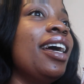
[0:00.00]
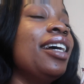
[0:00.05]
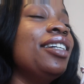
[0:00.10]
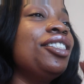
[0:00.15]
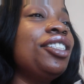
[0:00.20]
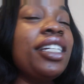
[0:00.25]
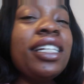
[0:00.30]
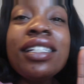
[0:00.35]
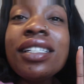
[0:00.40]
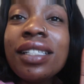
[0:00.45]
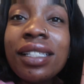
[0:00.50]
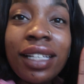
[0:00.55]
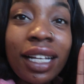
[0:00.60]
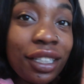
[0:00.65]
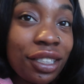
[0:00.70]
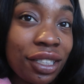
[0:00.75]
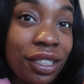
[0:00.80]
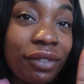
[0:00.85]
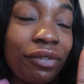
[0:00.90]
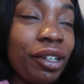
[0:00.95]
she's
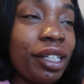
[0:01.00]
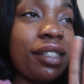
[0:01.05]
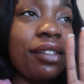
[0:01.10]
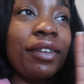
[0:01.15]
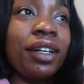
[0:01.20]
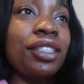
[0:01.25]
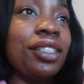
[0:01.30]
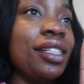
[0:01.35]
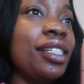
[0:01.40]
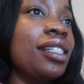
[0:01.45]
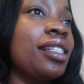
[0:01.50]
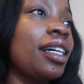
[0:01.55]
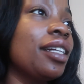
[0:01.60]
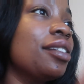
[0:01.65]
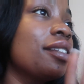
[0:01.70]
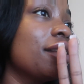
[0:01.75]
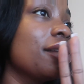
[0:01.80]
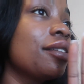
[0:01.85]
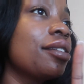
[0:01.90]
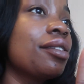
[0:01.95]
such first of all she's
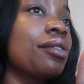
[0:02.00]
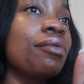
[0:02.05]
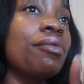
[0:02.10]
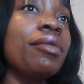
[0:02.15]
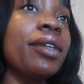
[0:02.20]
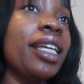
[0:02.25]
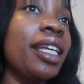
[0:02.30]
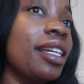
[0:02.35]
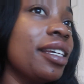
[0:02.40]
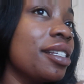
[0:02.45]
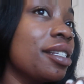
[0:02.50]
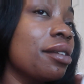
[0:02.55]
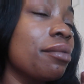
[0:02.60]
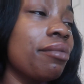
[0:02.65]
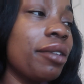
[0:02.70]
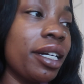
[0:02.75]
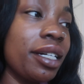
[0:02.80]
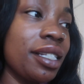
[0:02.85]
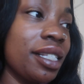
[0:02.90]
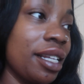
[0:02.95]
such the sweetest
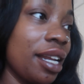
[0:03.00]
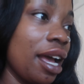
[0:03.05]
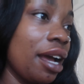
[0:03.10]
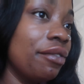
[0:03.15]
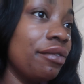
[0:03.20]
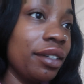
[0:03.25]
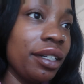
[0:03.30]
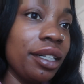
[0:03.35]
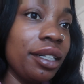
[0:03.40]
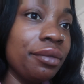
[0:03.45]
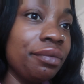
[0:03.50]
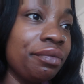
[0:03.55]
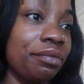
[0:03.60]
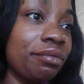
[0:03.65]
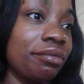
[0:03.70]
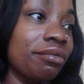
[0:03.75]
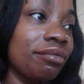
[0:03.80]
person ever